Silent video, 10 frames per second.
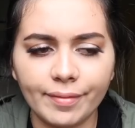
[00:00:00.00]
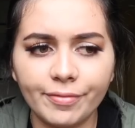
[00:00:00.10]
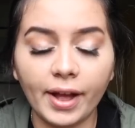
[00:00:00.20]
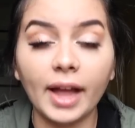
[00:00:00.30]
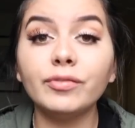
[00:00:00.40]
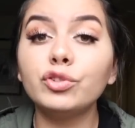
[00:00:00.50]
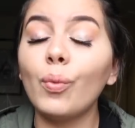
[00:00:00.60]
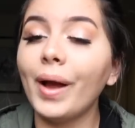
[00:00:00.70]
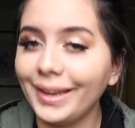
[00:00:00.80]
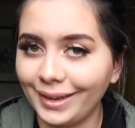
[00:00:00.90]
At
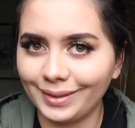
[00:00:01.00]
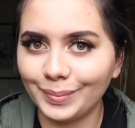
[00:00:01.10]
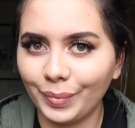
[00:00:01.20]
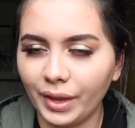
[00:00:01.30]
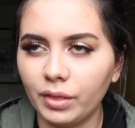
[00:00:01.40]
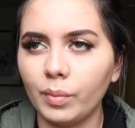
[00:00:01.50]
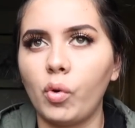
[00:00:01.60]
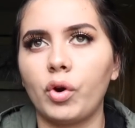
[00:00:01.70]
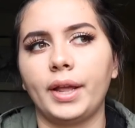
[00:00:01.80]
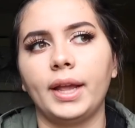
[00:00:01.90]
5:20 in the
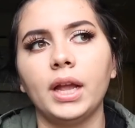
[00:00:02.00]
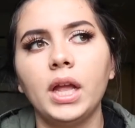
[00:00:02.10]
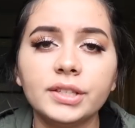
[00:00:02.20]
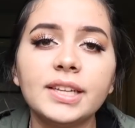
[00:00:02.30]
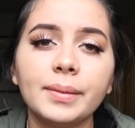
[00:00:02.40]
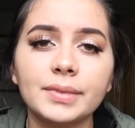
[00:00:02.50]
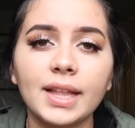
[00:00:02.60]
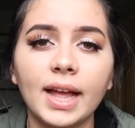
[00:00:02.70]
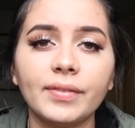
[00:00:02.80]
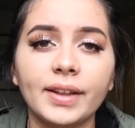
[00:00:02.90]
morning, Good Times
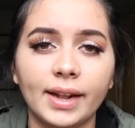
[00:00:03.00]
Live